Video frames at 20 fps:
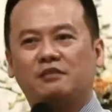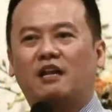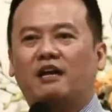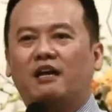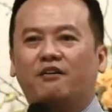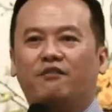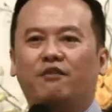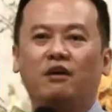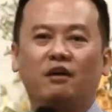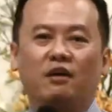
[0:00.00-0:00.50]
like
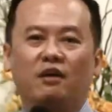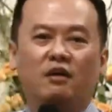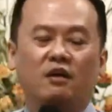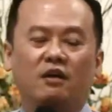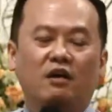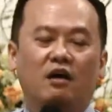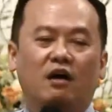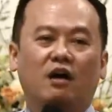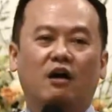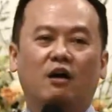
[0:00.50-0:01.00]

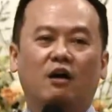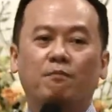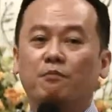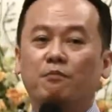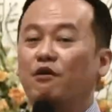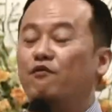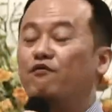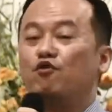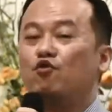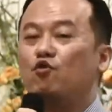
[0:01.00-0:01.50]

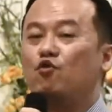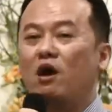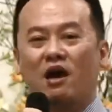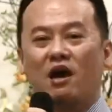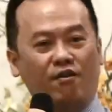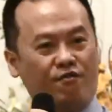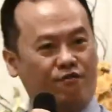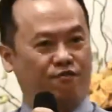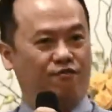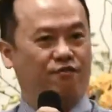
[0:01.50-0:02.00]
if you
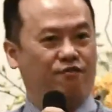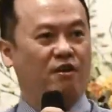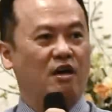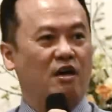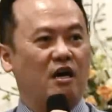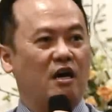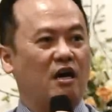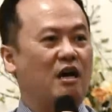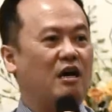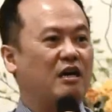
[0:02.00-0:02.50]
have
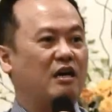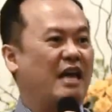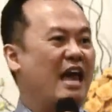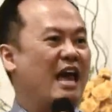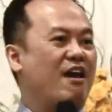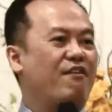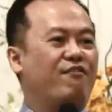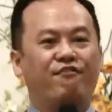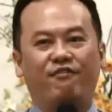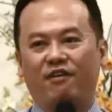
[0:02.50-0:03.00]
a
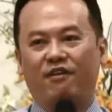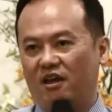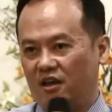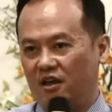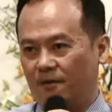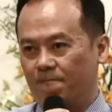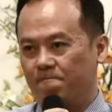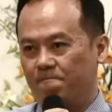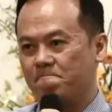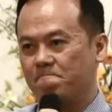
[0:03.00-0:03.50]

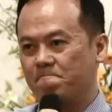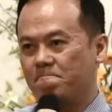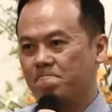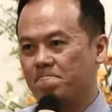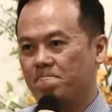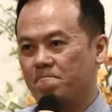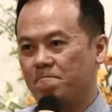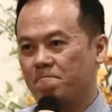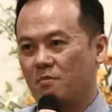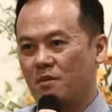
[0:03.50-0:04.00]
cafe
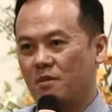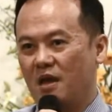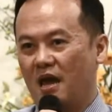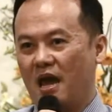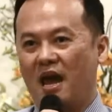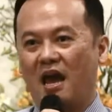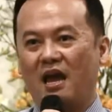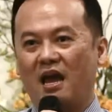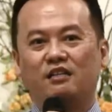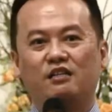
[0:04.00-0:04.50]

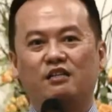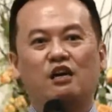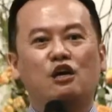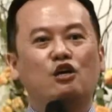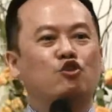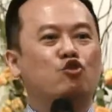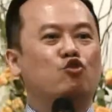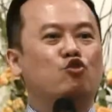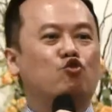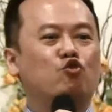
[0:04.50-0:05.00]
and
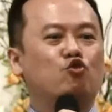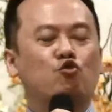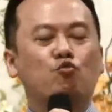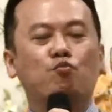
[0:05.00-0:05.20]
you